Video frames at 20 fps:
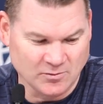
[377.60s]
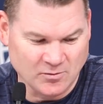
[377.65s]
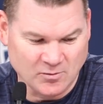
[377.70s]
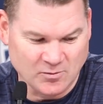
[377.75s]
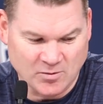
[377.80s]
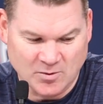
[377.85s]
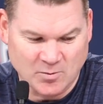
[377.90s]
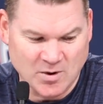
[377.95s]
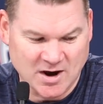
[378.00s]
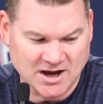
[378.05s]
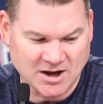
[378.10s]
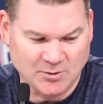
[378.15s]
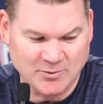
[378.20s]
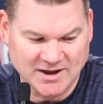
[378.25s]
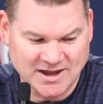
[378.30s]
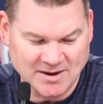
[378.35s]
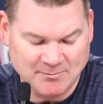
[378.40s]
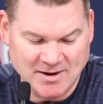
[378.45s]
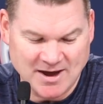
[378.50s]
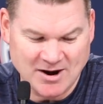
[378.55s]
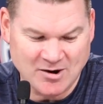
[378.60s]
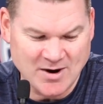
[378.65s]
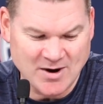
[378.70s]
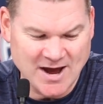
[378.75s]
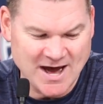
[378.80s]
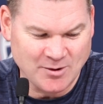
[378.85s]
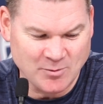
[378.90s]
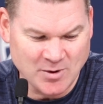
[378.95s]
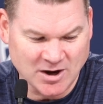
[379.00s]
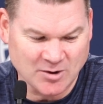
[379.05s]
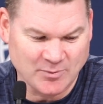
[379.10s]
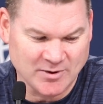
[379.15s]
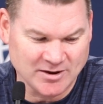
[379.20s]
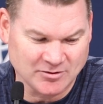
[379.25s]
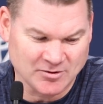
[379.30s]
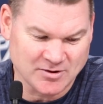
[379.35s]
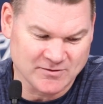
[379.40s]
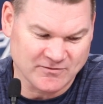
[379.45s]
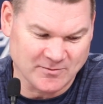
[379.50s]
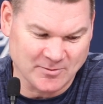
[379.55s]
what can we get better at and what can we
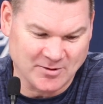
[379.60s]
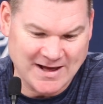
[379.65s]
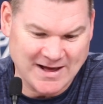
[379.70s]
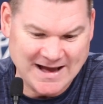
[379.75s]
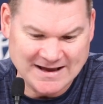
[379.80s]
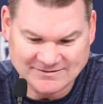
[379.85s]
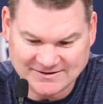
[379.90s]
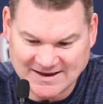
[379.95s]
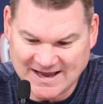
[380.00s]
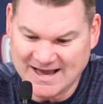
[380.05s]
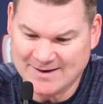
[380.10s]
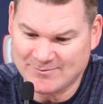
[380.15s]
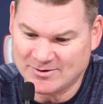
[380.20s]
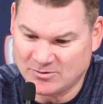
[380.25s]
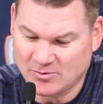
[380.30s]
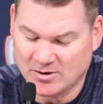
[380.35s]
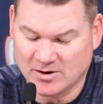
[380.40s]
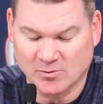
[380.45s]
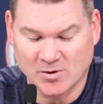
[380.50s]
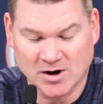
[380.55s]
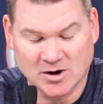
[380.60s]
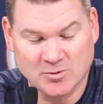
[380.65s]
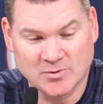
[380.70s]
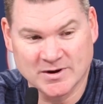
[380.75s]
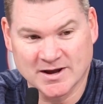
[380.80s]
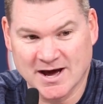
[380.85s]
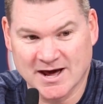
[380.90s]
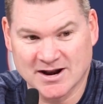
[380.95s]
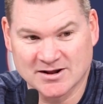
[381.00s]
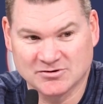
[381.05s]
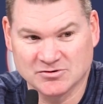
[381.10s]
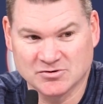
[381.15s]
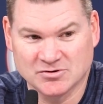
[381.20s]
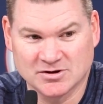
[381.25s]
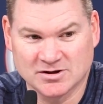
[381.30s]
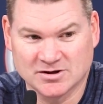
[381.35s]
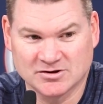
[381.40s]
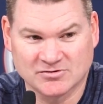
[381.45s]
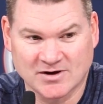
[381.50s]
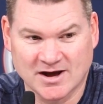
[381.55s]
learn from the last game and, what do we got to
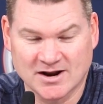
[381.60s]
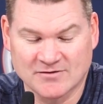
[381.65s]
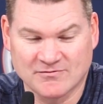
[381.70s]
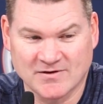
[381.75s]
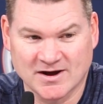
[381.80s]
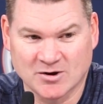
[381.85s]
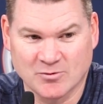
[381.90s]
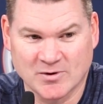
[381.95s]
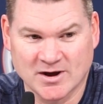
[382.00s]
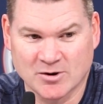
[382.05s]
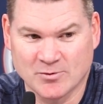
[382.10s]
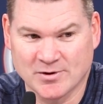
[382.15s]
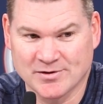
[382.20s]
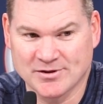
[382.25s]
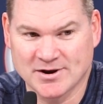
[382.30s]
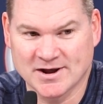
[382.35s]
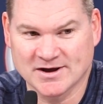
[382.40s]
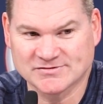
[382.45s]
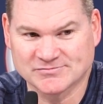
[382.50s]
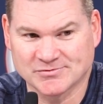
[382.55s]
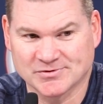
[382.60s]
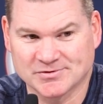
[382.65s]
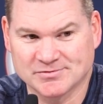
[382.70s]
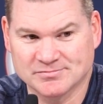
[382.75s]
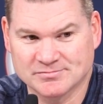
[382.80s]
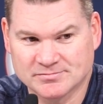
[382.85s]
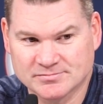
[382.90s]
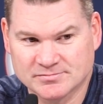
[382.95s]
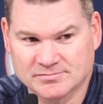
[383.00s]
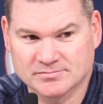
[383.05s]
do to try to find a way to win the next one.